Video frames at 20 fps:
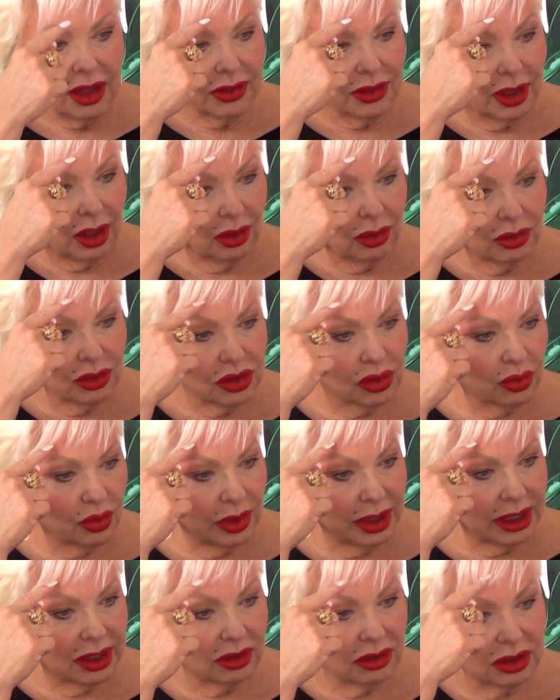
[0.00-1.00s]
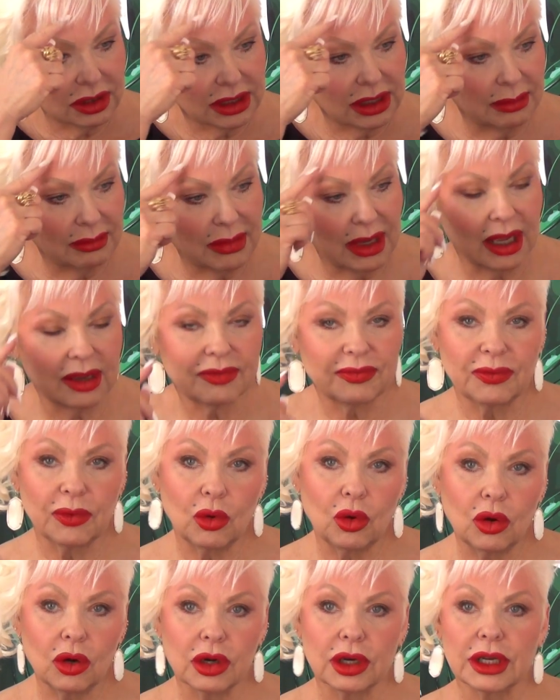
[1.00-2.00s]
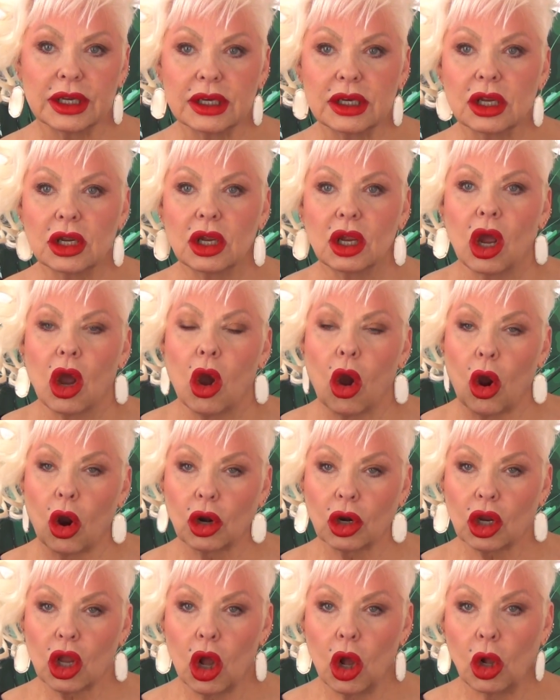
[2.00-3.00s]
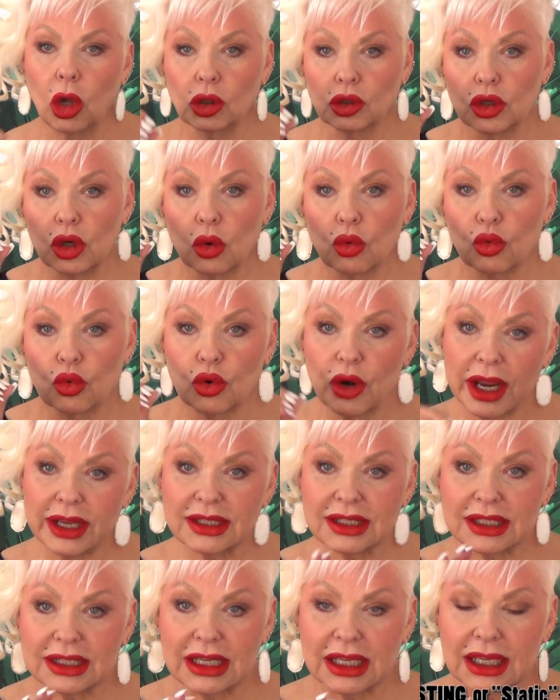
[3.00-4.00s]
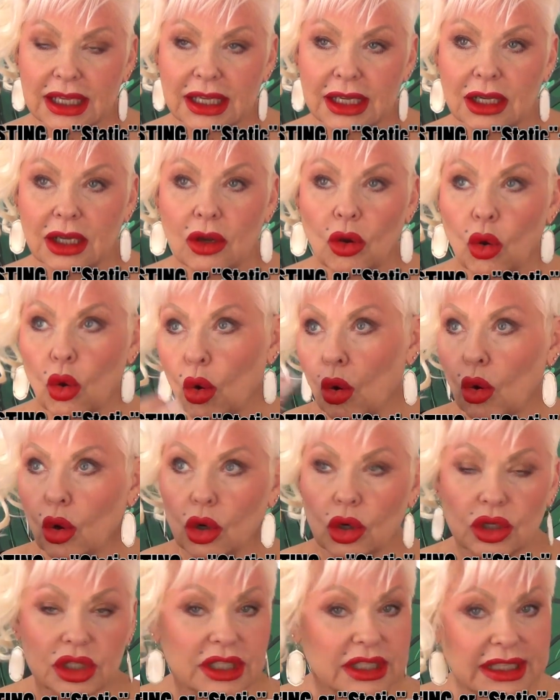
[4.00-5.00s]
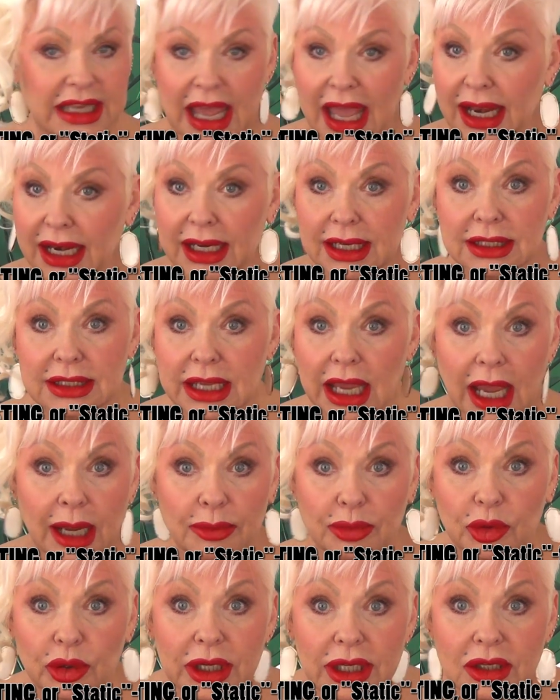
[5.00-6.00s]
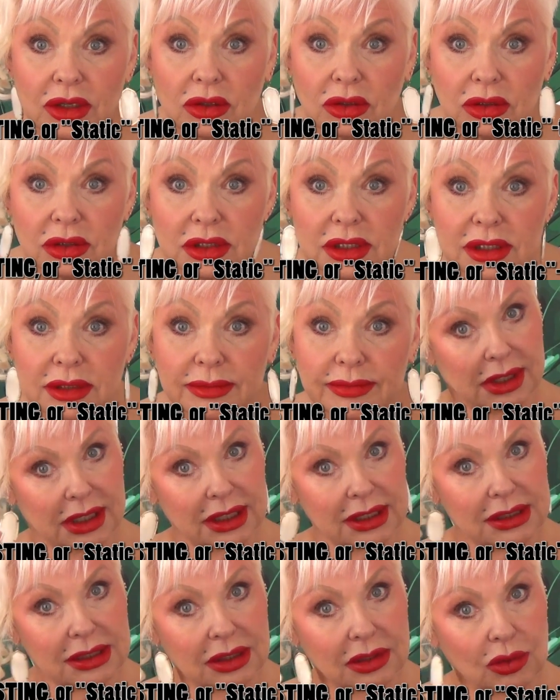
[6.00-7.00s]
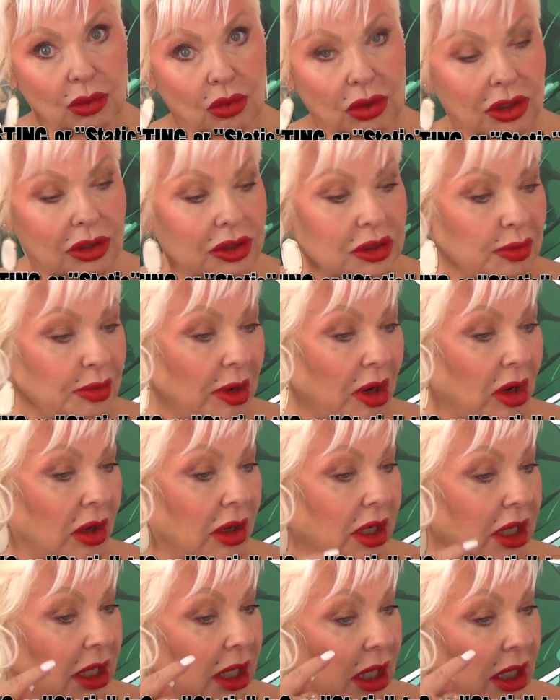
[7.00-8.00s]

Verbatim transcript: Those wrinkles in my forehead are called resting or static type wrinkles. This is the worst part.